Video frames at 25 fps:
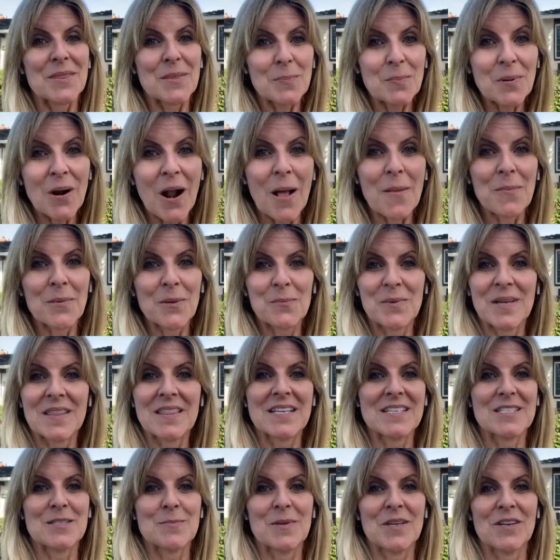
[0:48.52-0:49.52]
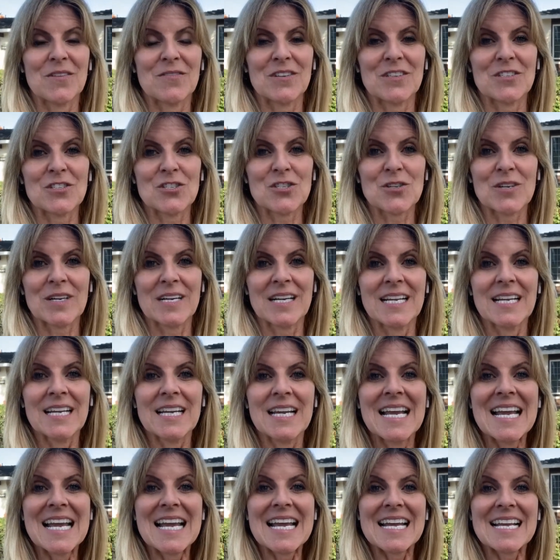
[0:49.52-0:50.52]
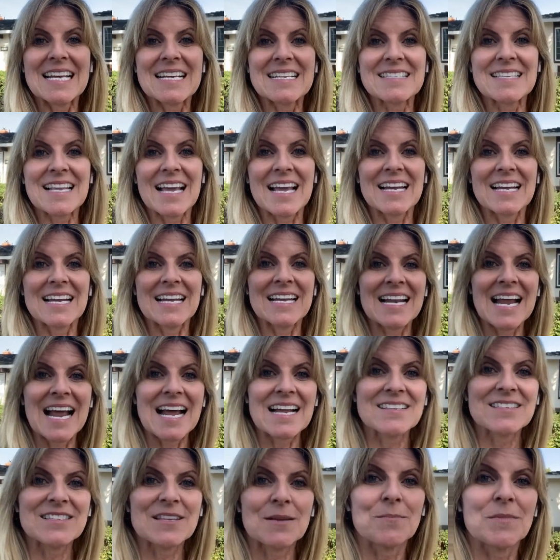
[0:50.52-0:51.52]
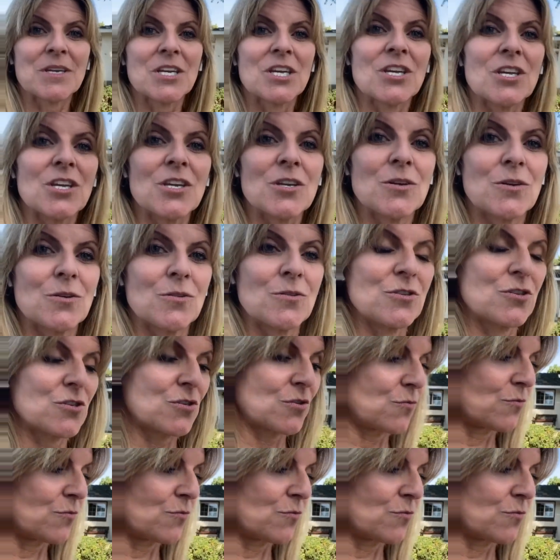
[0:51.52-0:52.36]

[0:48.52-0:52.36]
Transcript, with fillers: But the problem with this beautiful tree is that it has some huge